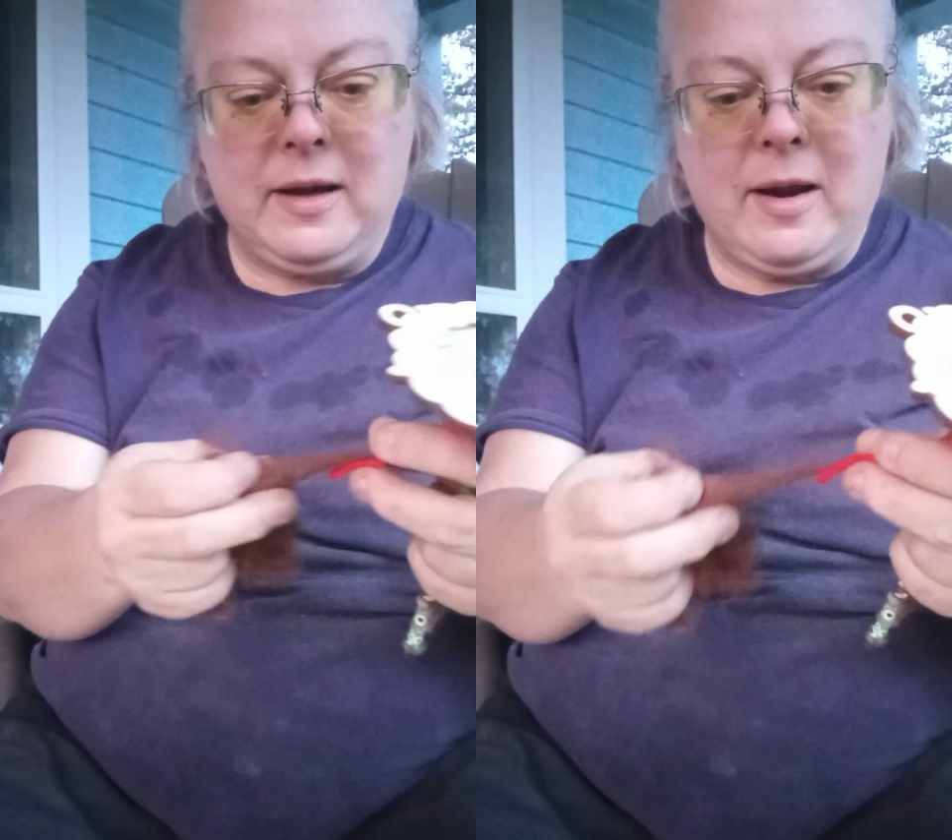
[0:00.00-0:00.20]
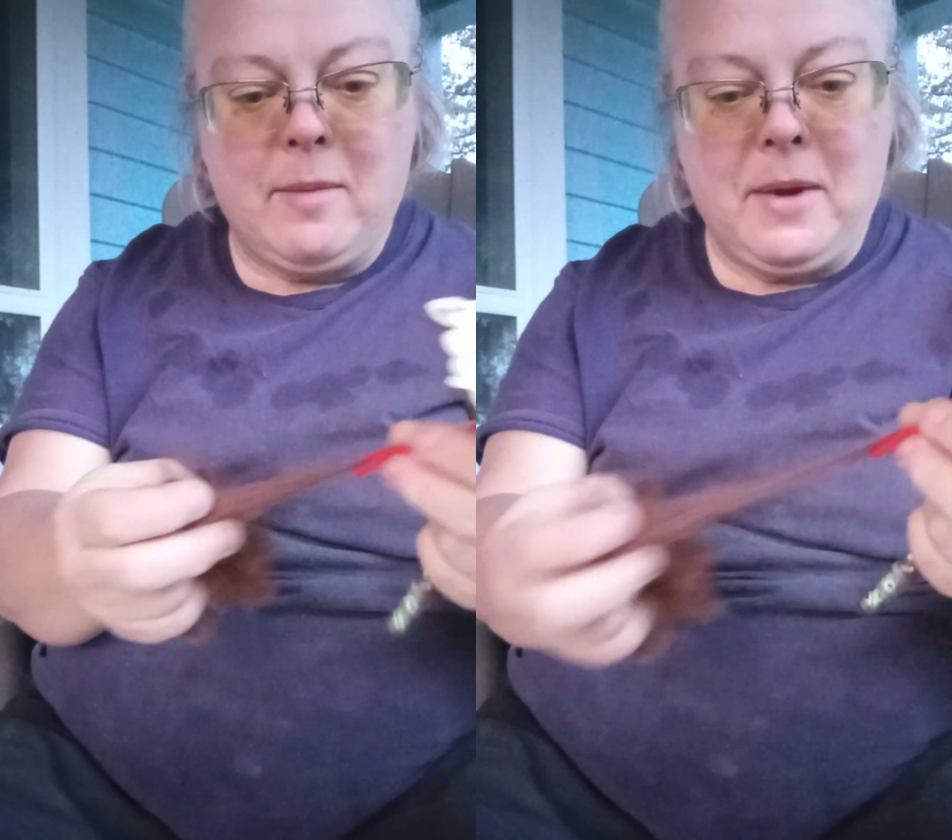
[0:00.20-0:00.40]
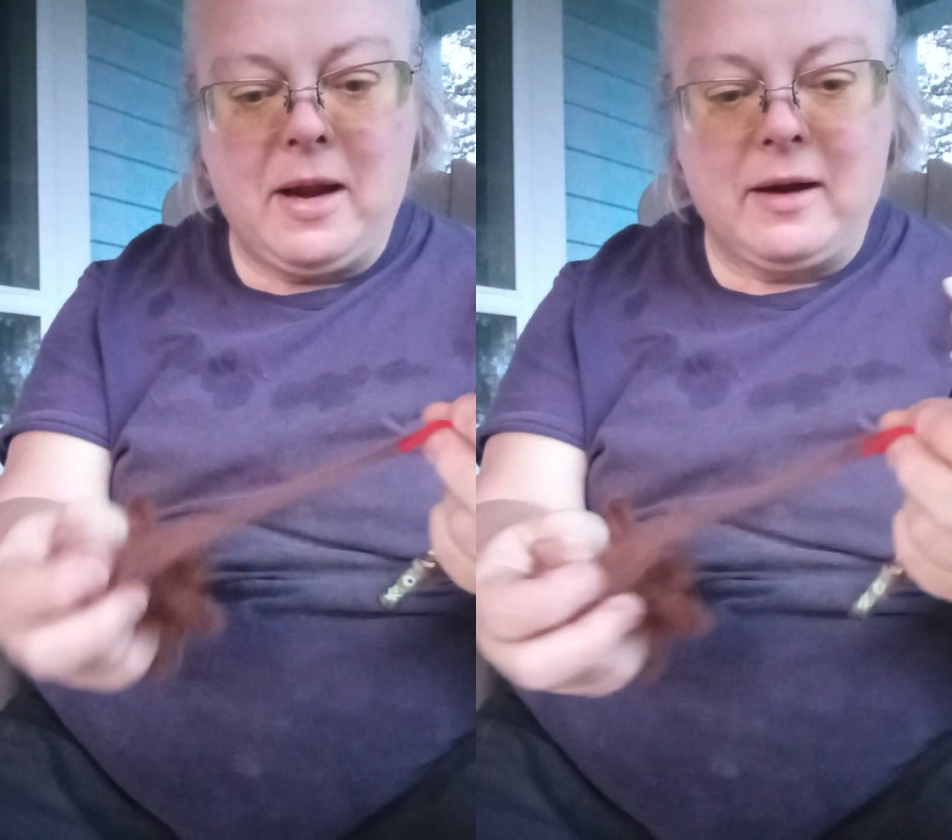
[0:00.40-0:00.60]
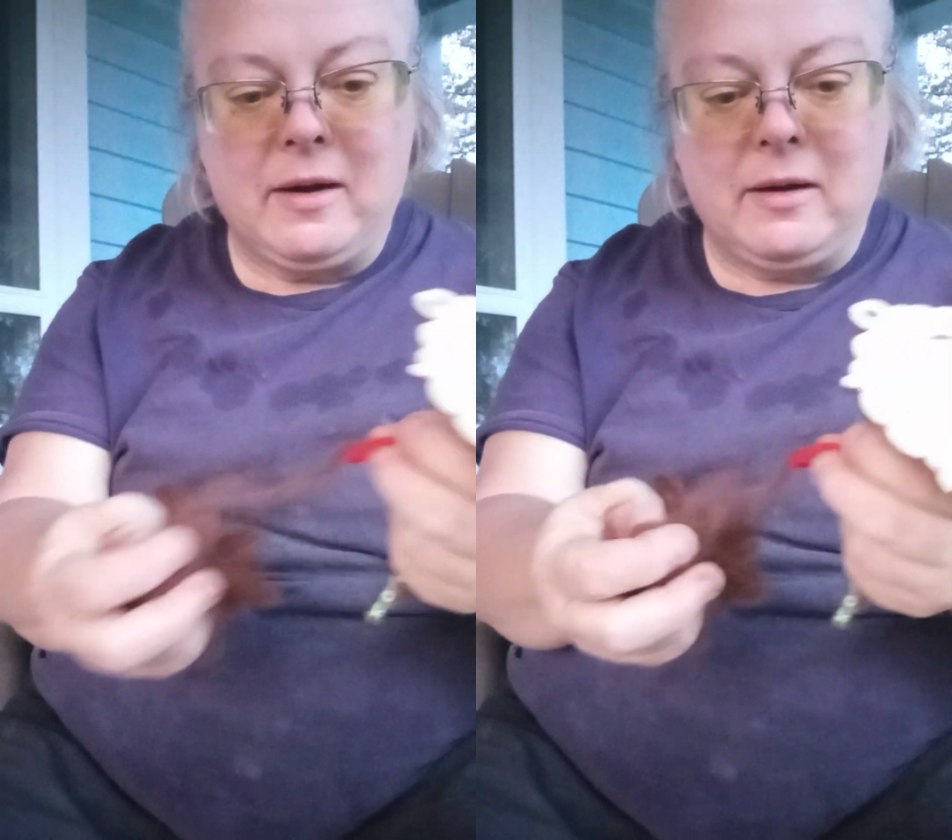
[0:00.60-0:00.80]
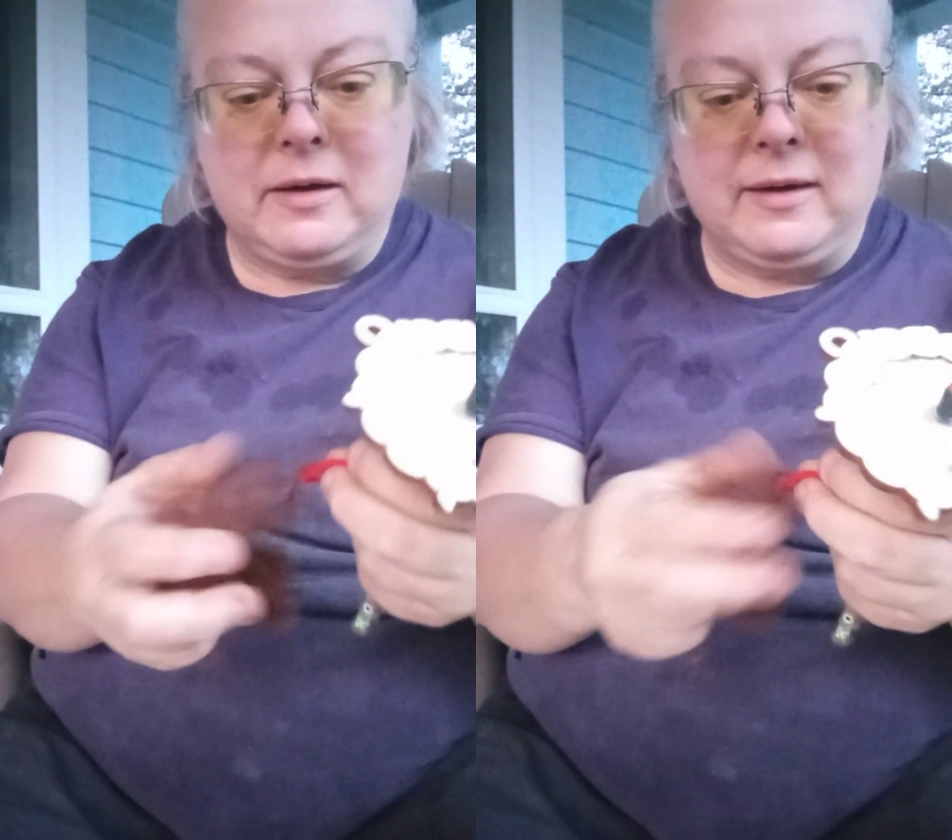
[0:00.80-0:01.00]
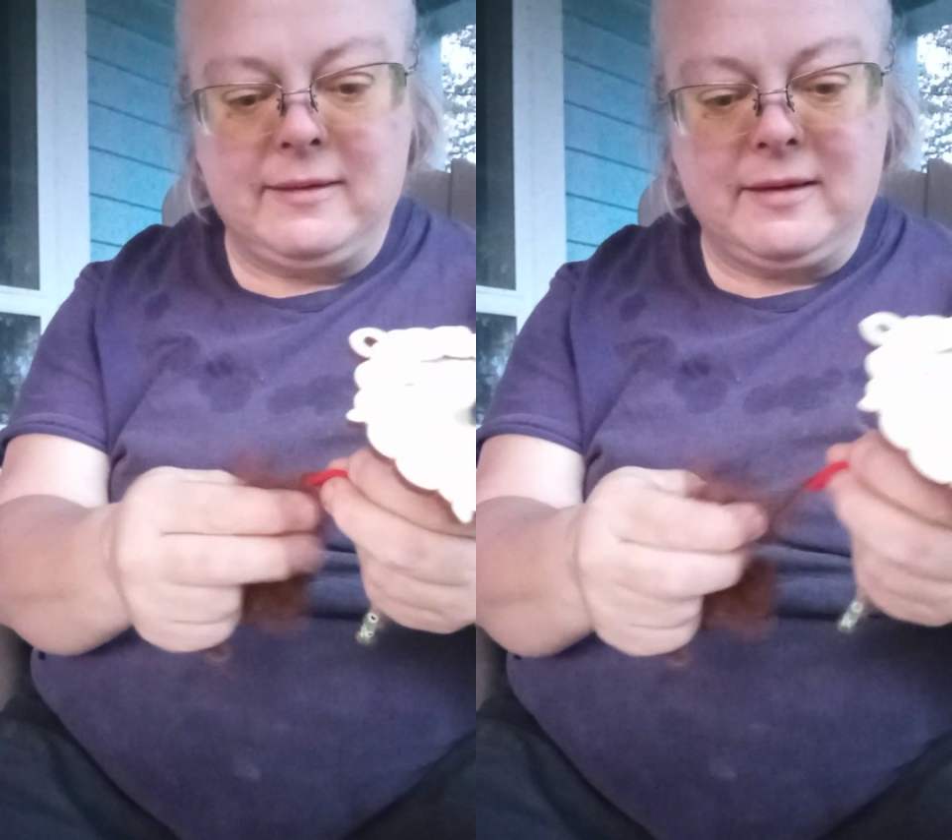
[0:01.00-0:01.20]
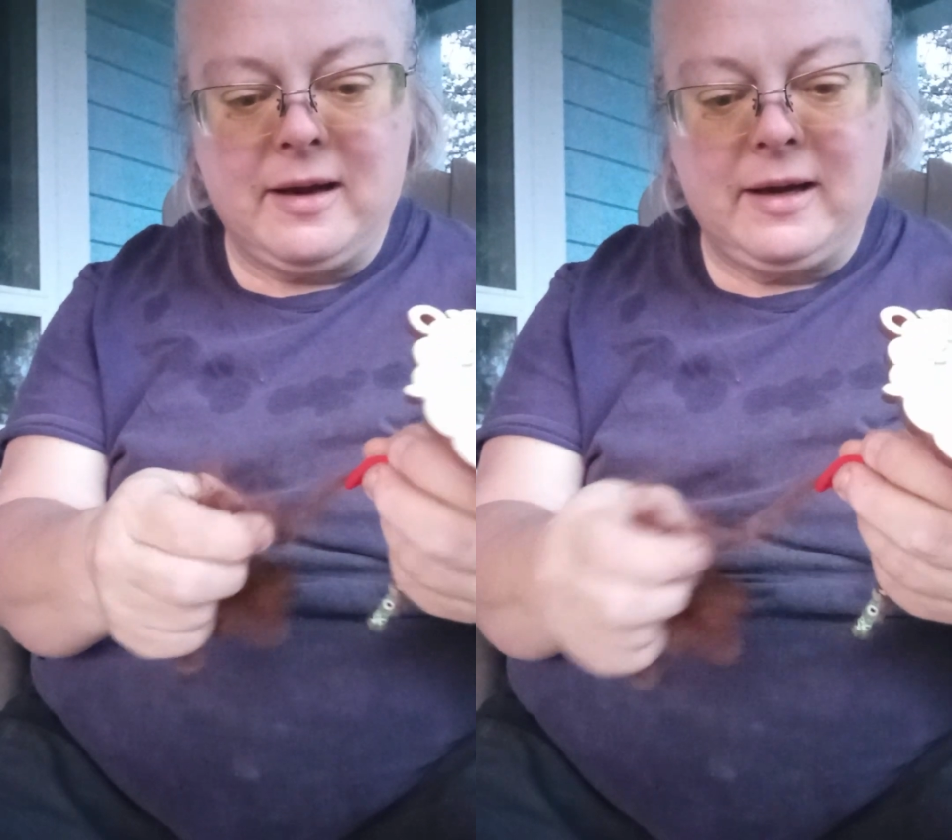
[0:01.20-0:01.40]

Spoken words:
alpaca because I